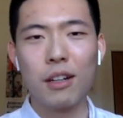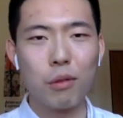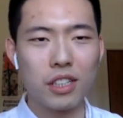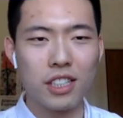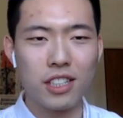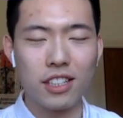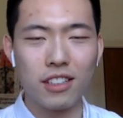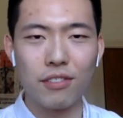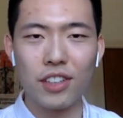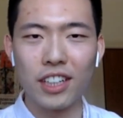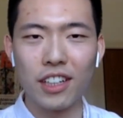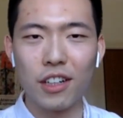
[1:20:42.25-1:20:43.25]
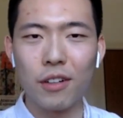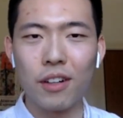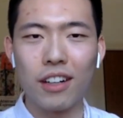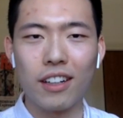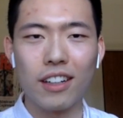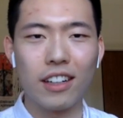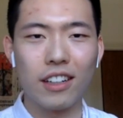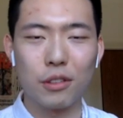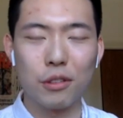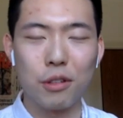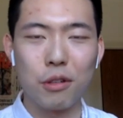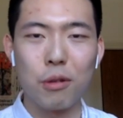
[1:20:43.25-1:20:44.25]
watch the video uh, on
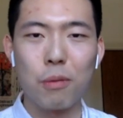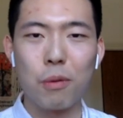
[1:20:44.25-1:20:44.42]
YouTube,